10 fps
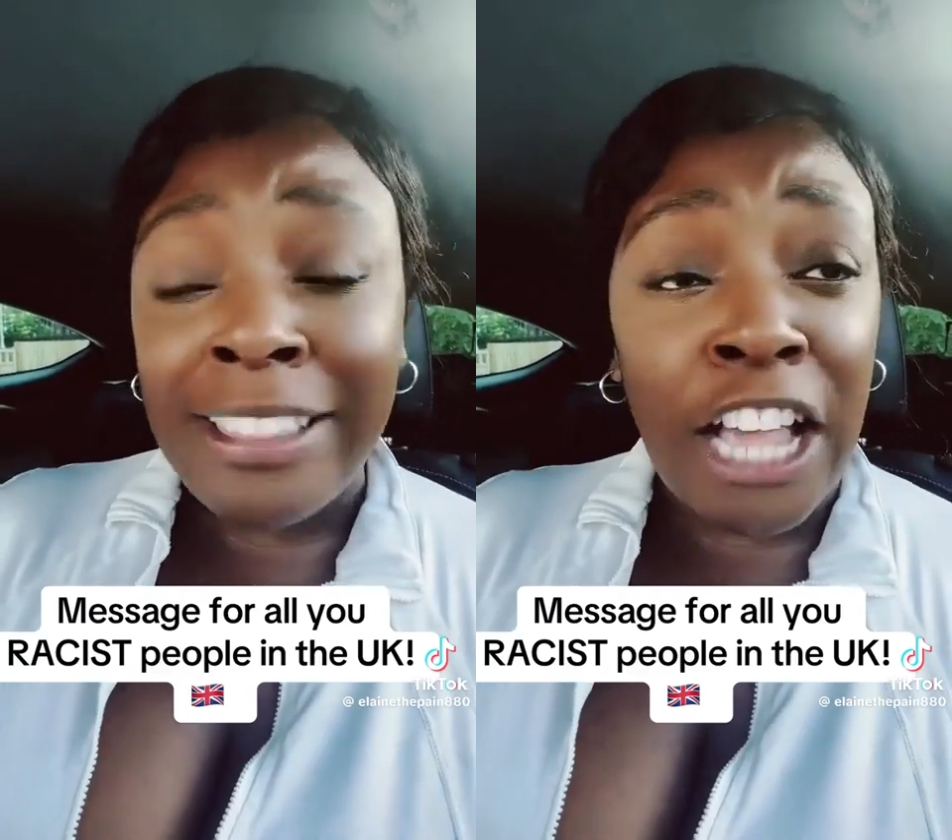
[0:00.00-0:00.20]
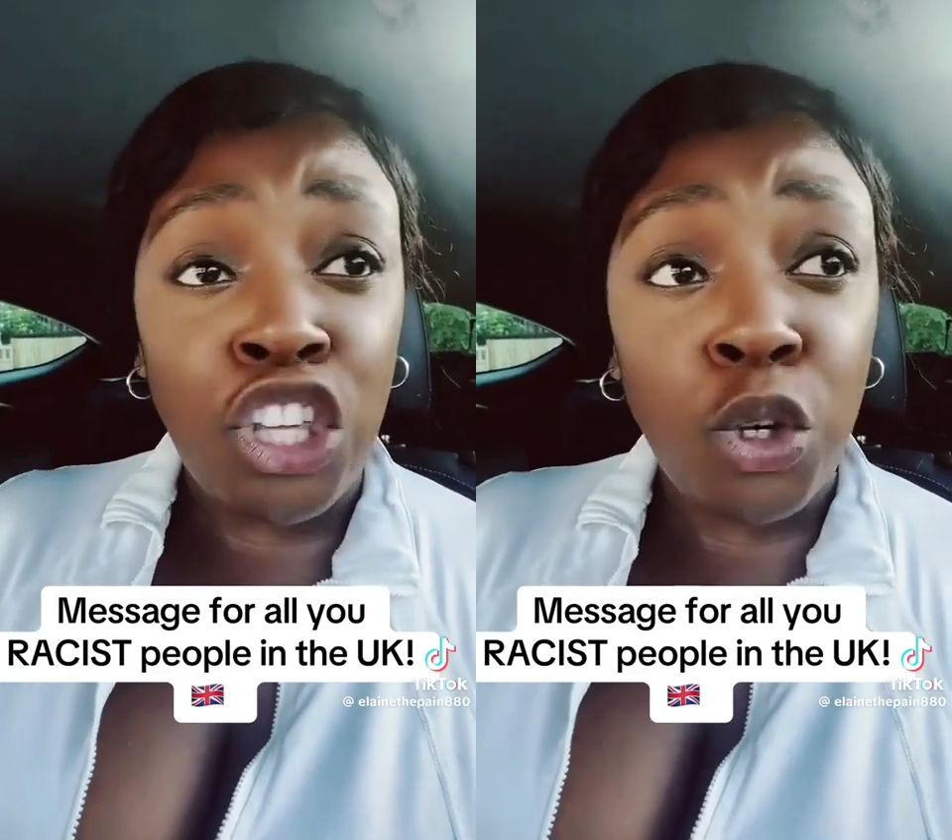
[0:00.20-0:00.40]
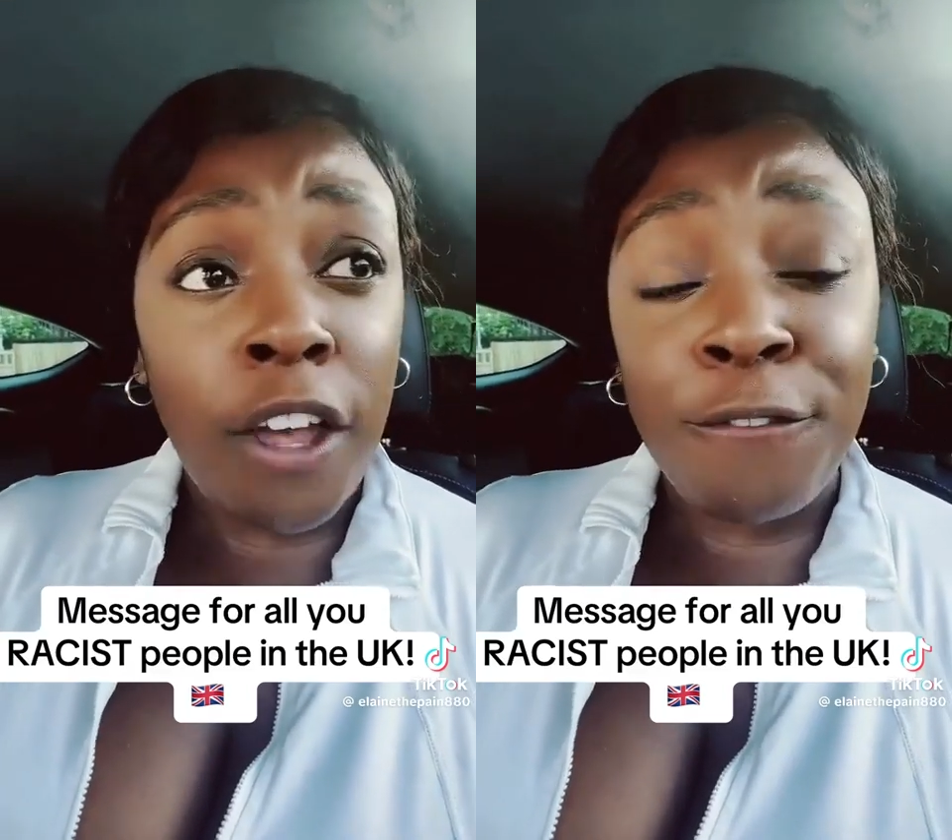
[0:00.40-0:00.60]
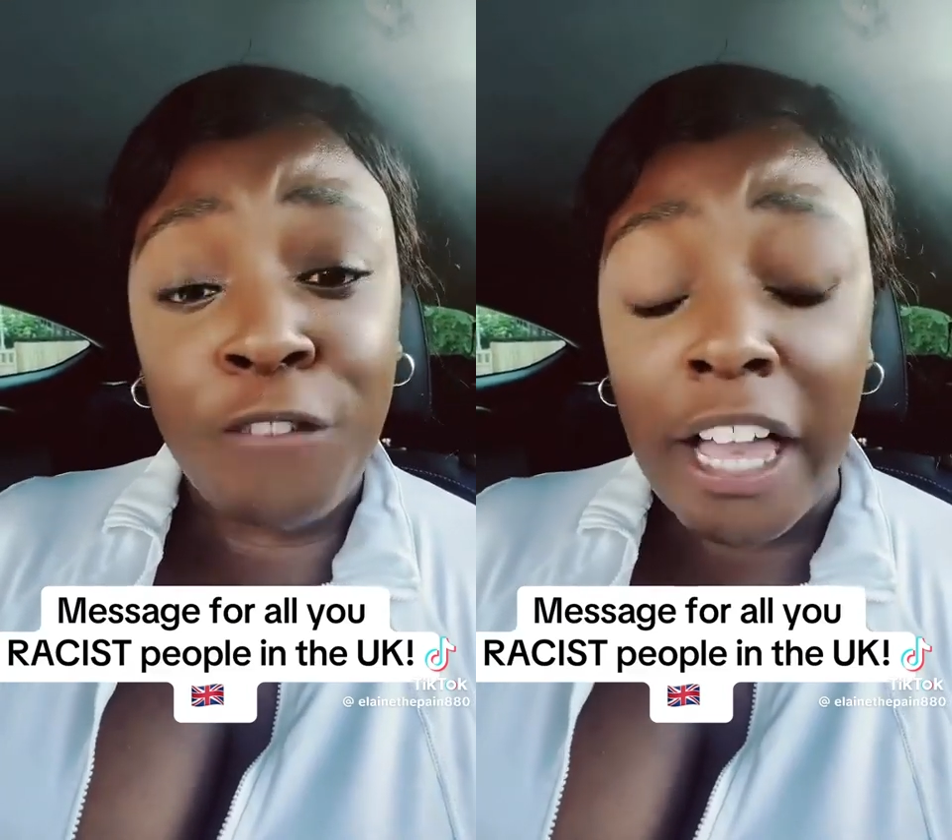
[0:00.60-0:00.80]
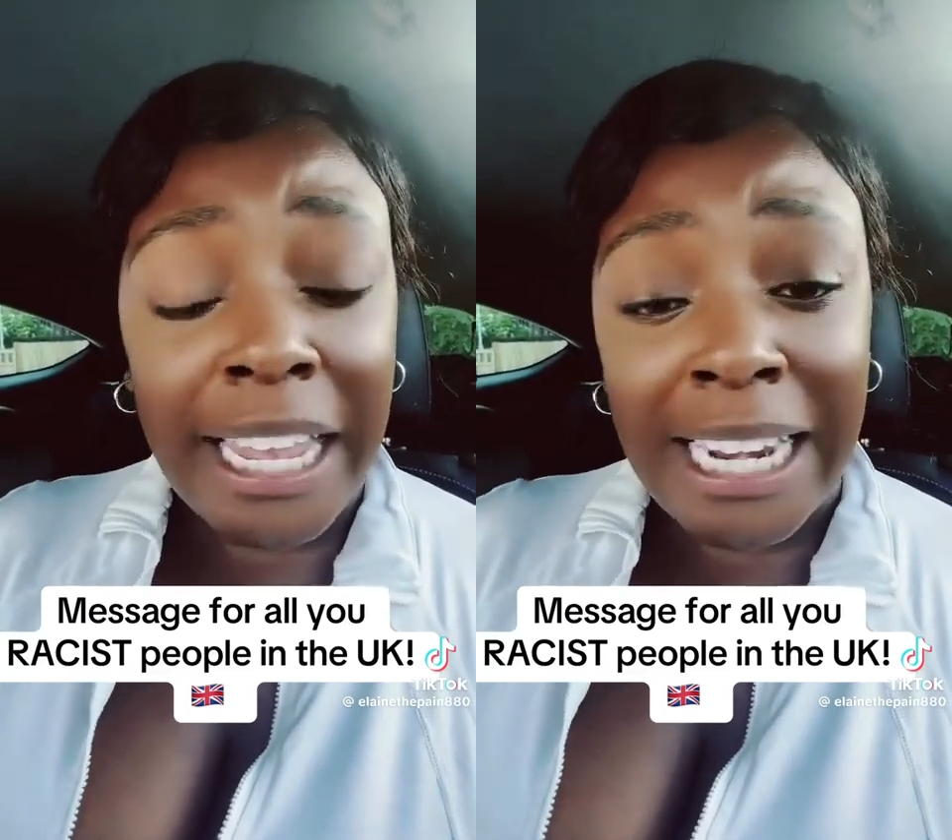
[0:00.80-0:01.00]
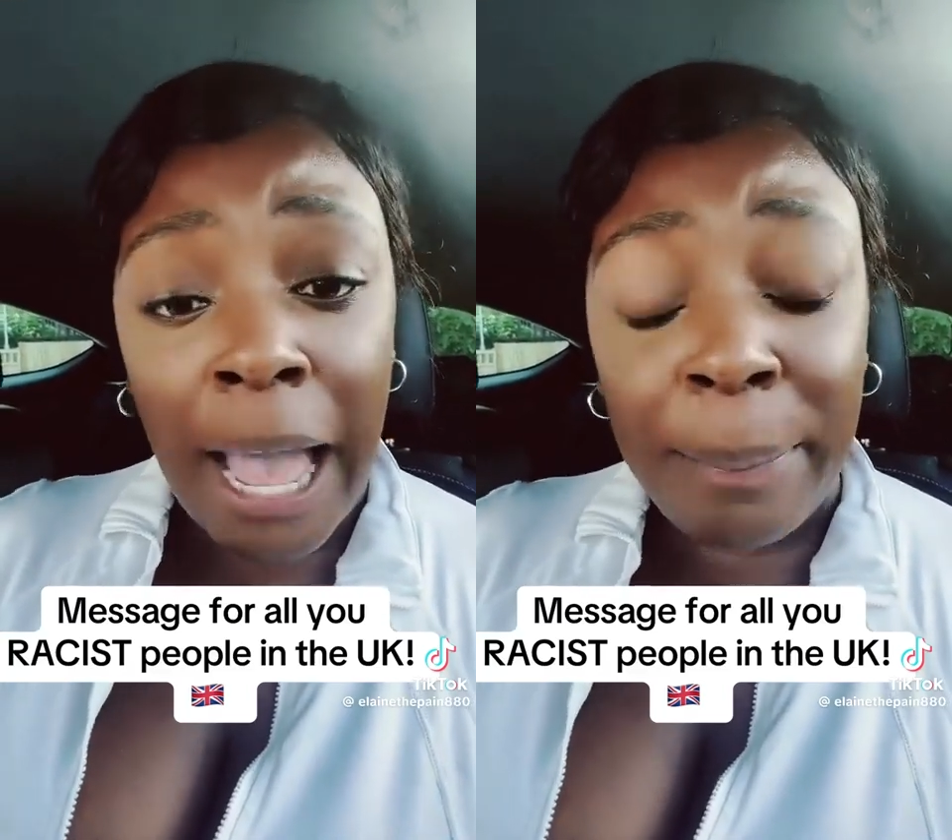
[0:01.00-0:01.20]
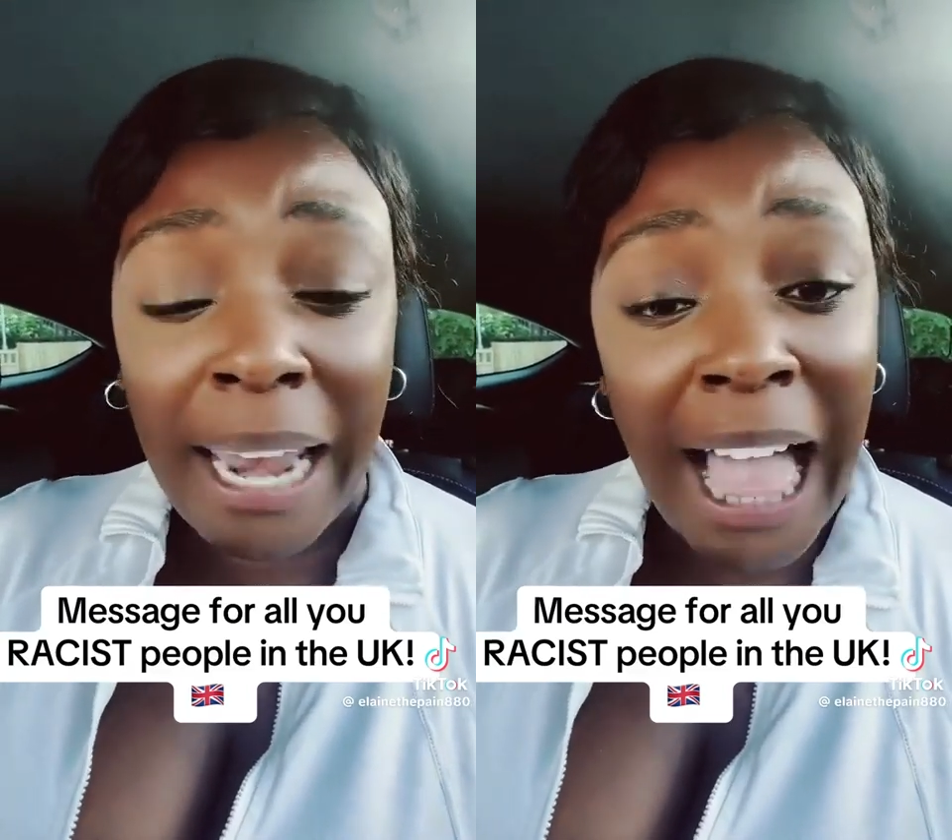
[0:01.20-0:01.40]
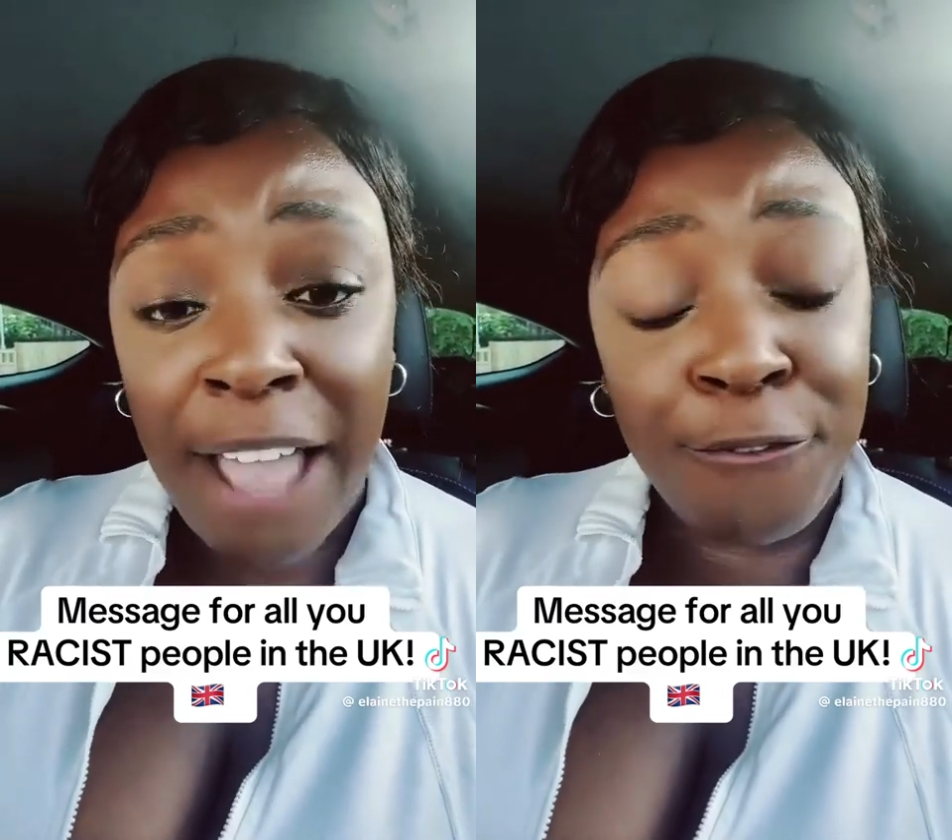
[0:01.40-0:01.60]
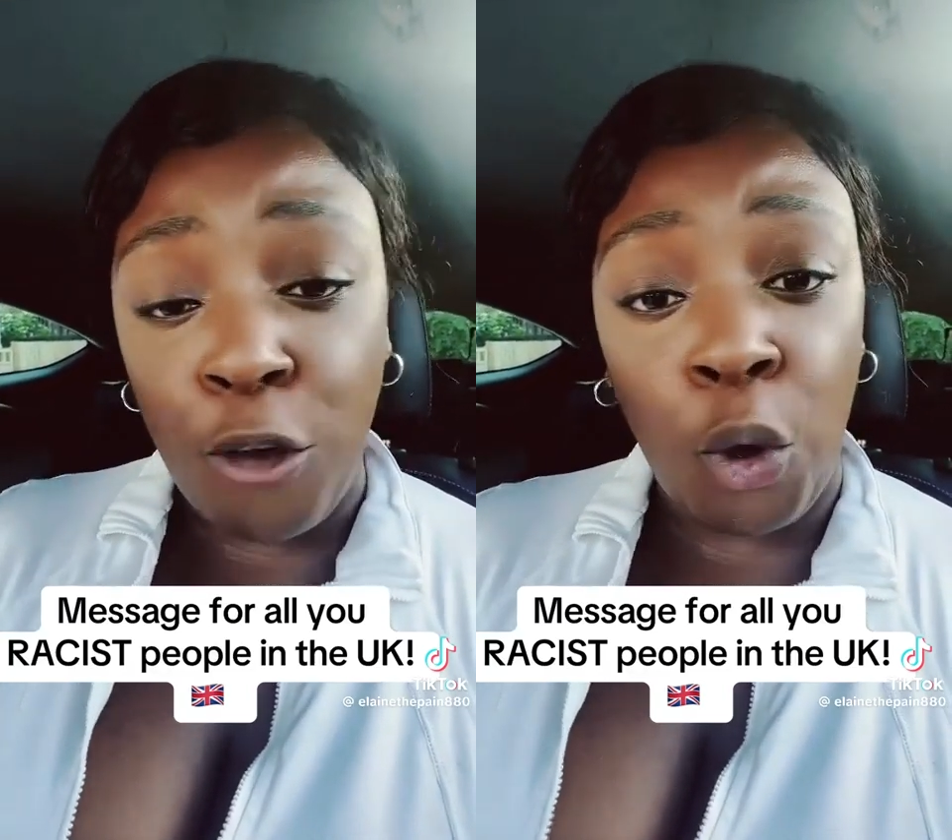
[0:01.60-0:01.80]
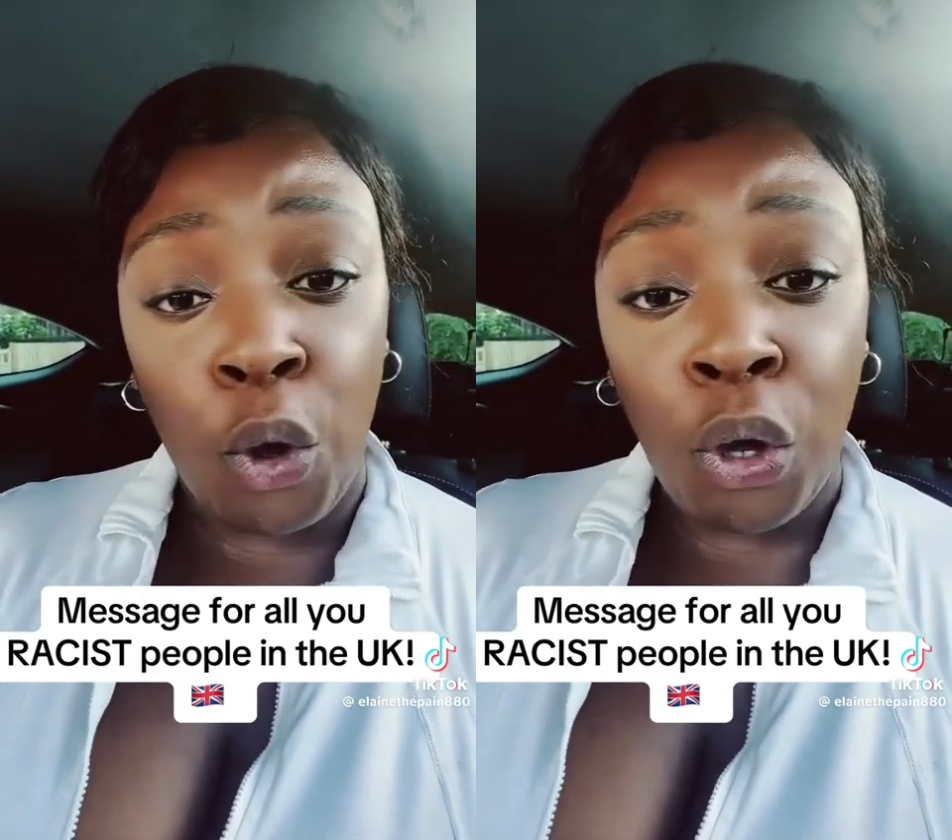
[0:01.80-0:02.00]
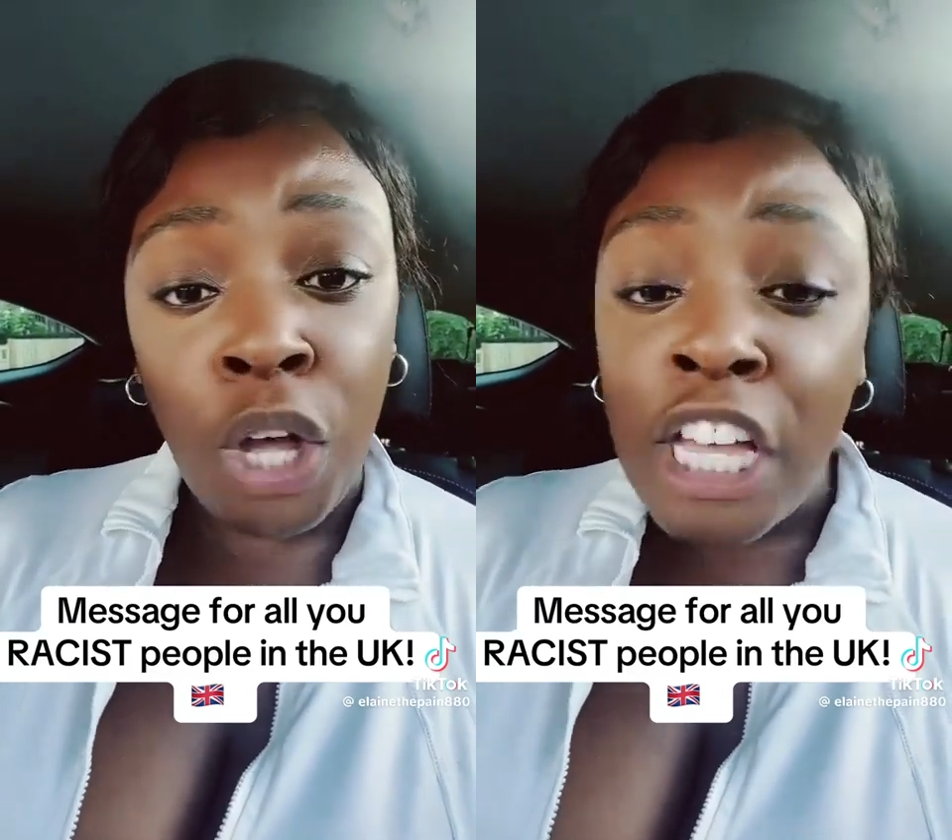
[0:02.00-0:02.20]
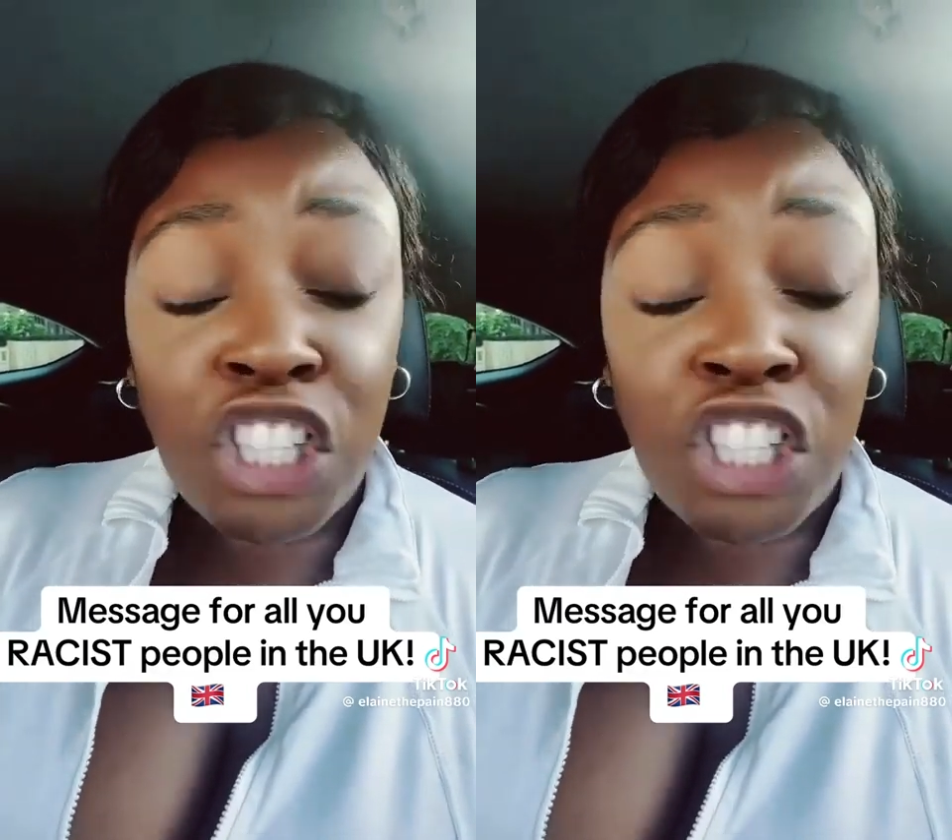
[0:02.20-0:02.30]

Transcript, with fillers: that you can fucking apply for.